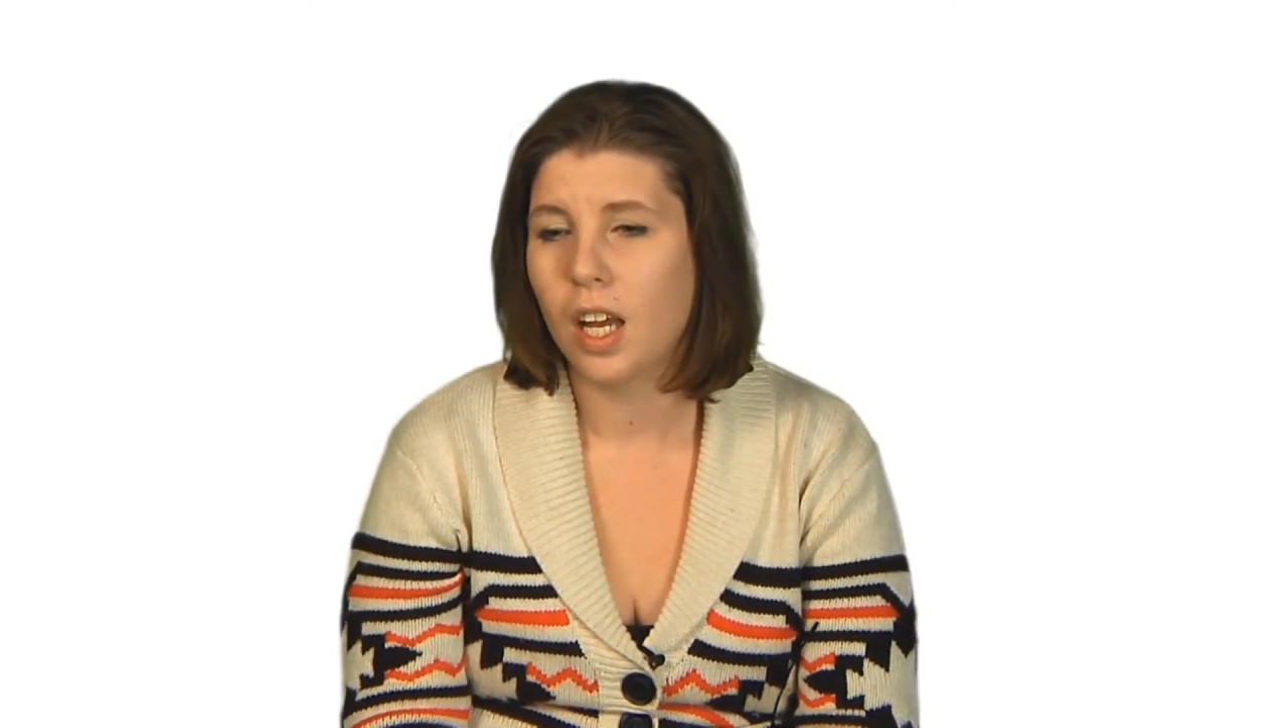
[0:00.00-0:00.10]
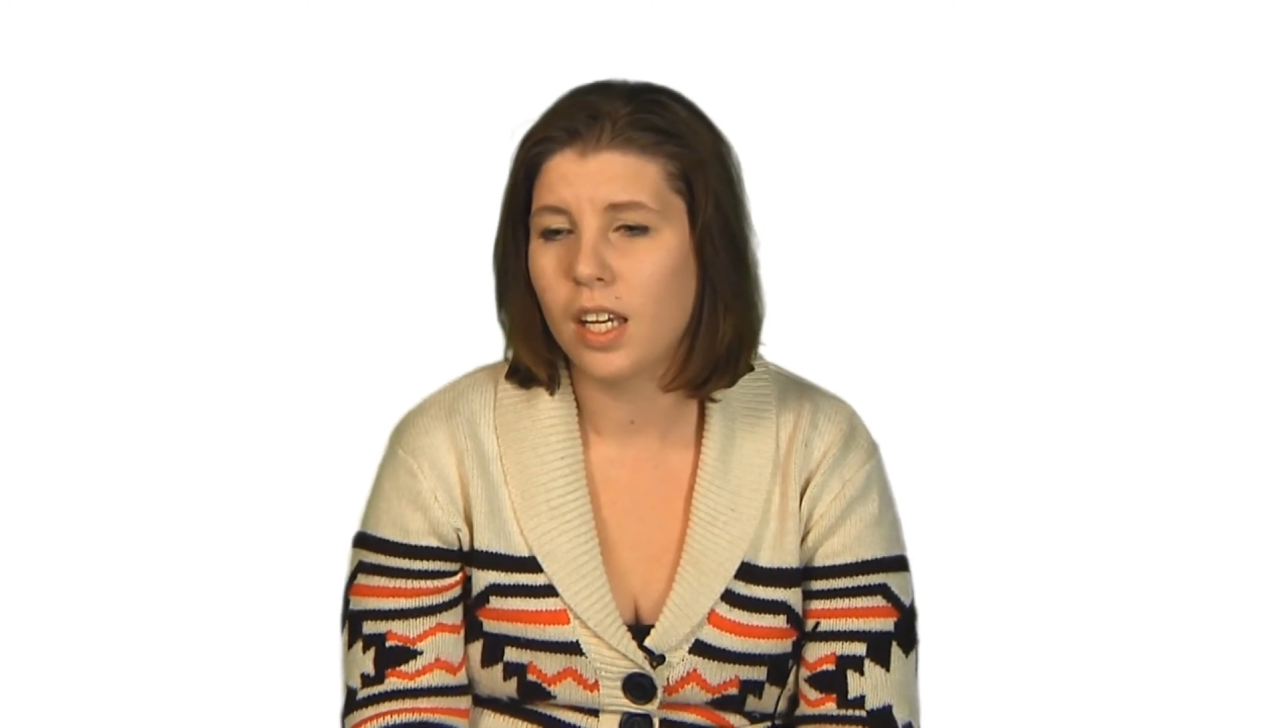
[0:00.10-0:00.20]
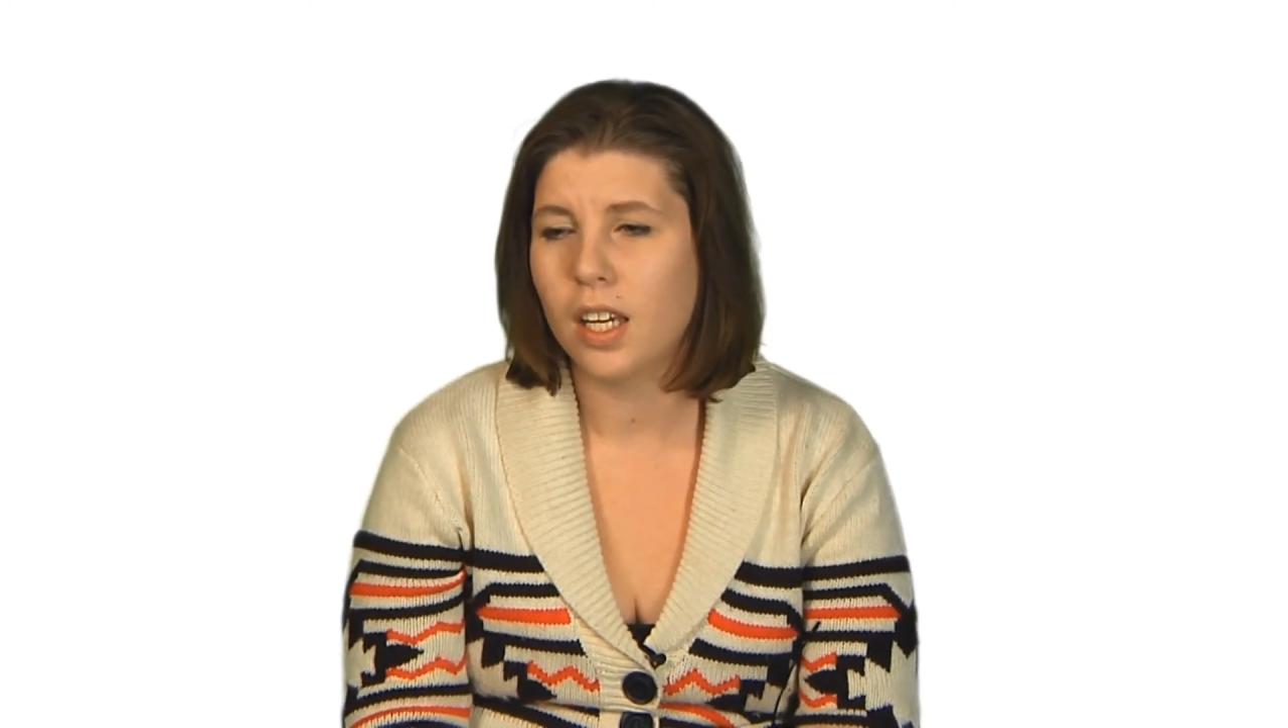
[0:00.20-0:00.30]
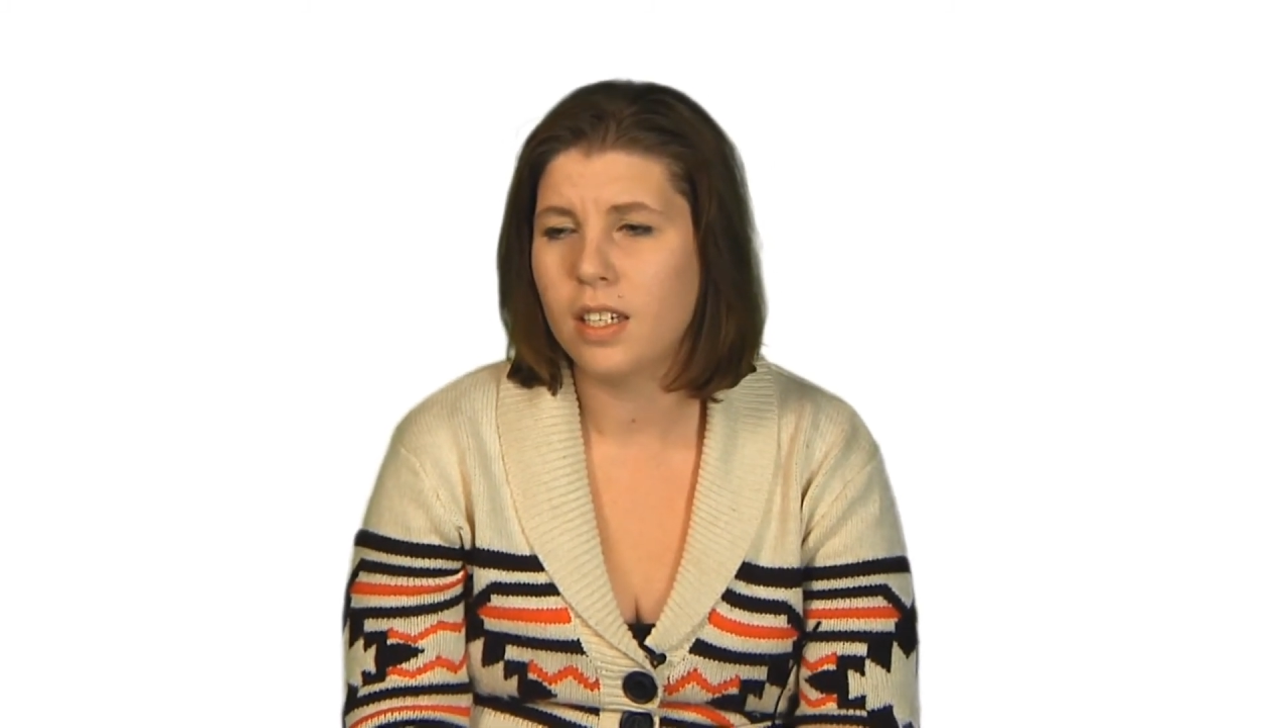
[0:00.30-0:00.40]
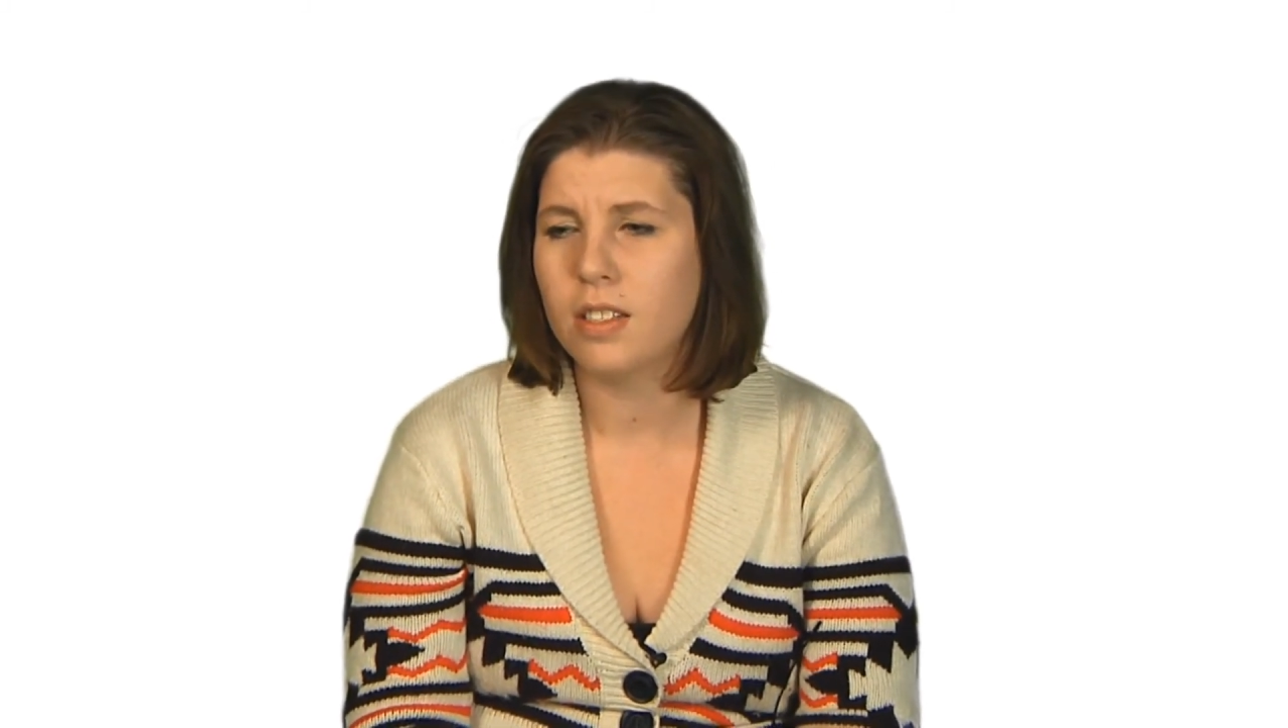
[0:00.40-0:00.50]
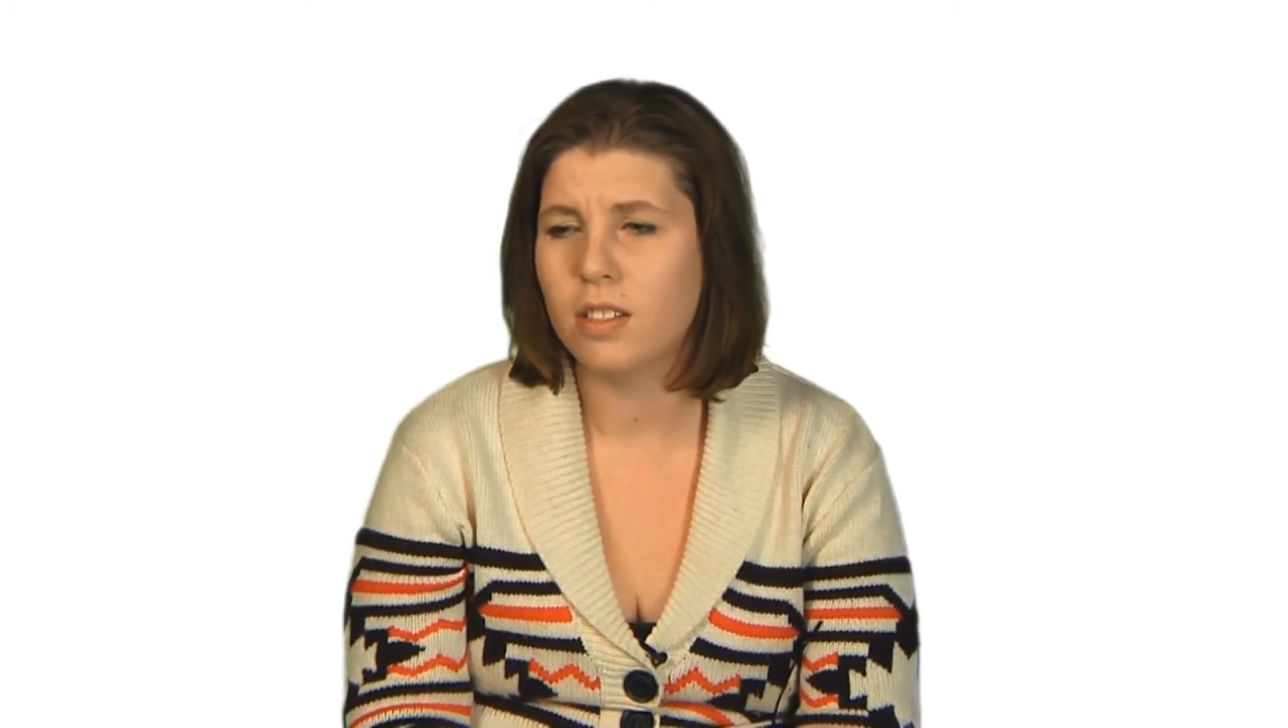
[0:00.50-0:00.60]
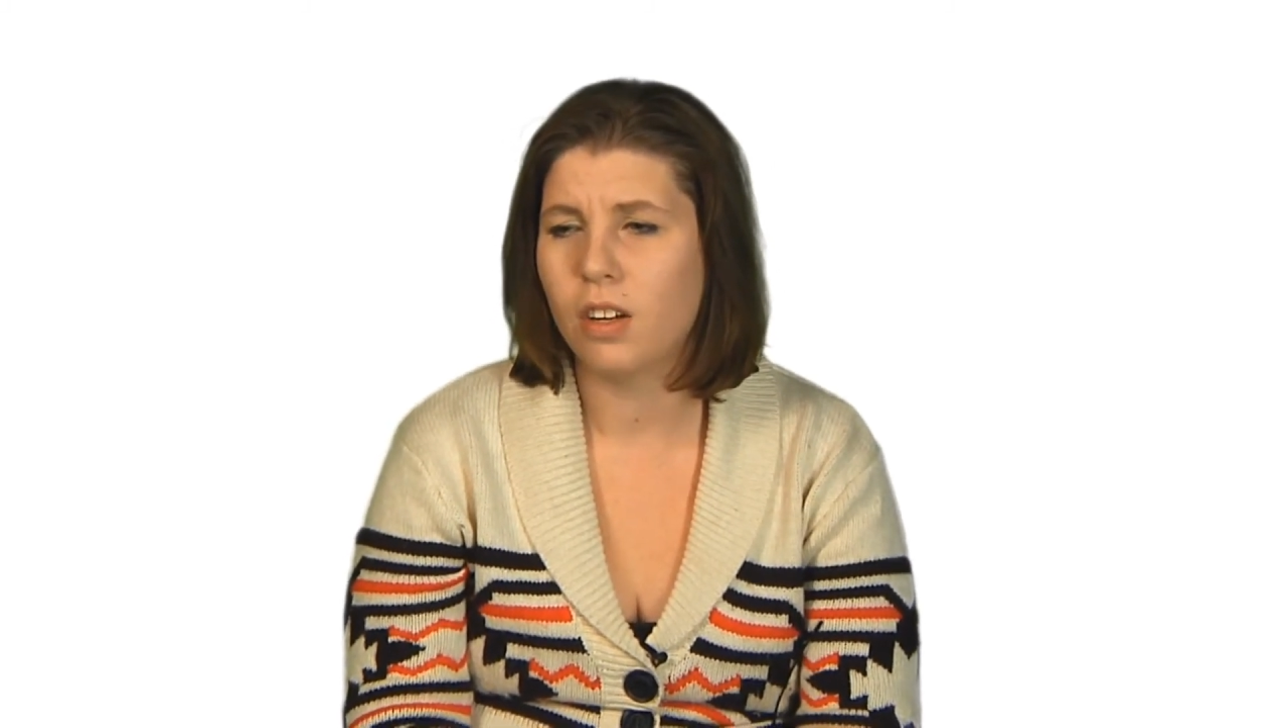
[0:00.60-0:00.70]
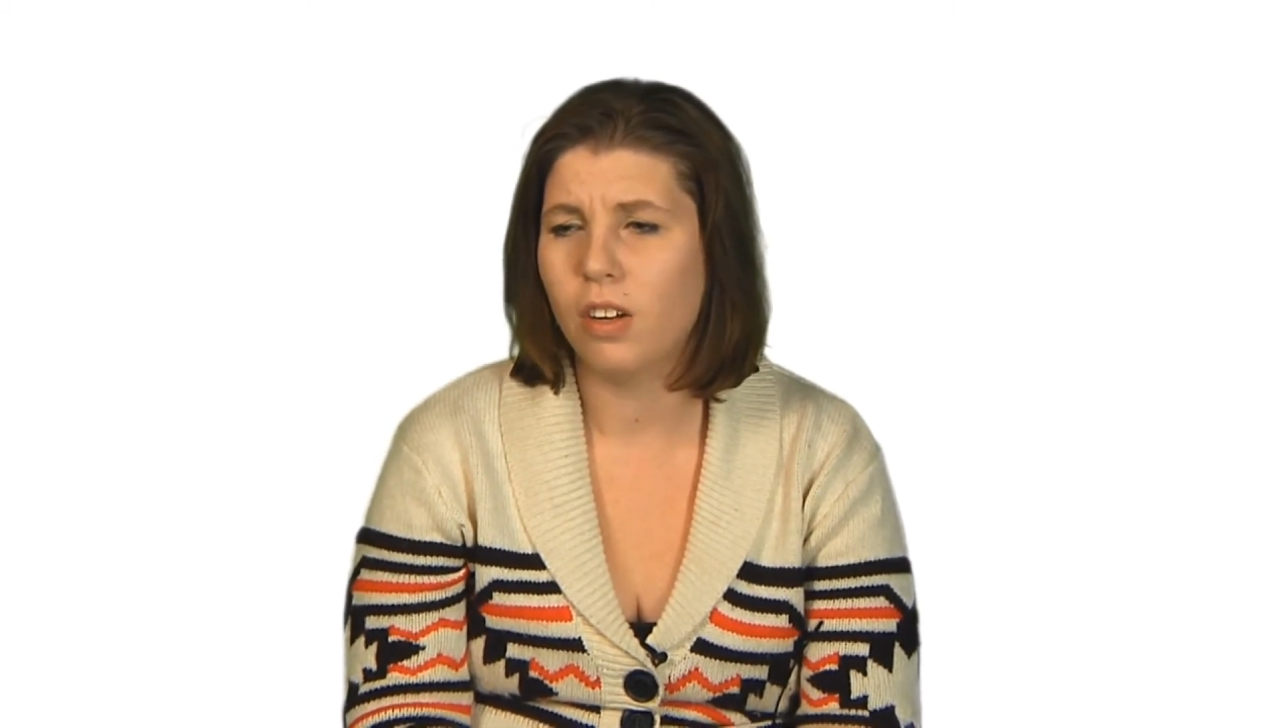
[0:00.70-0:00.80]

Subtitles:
I kind of saw